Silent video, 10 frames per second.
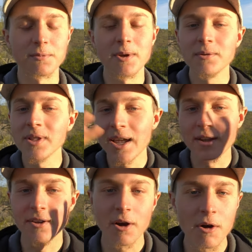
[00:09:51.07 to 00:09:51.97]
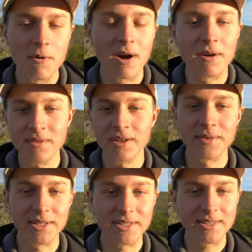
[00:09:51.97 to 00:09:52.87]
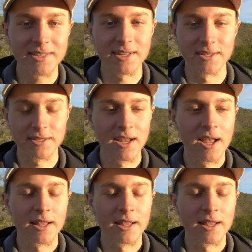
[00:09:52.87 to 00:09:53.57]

When you let go of the resistance,